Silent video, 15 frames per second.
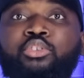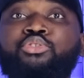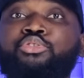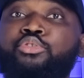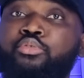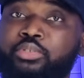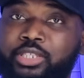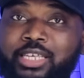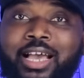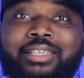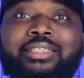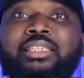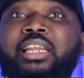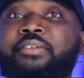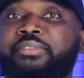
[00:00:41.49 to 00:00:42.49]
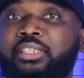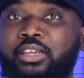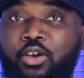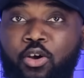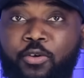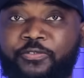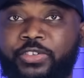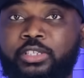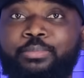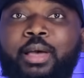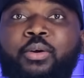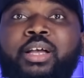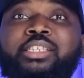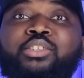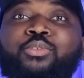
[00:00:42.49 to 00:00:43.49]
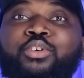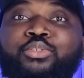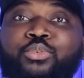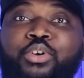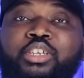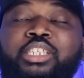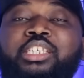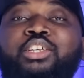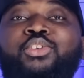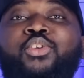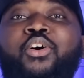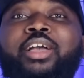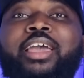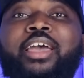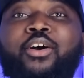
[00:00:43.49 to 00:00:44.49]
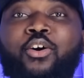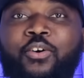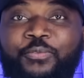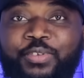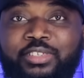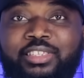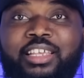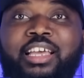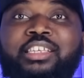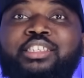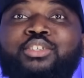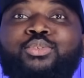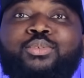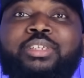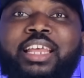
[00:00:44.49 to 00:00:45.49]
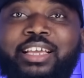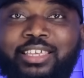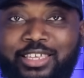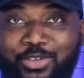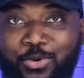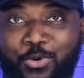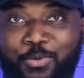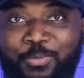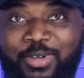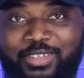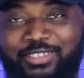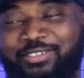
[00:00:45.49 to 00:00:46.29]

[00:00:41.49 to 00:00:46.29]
True, she has left the office, but when she was going, she locked her office and she took the key home.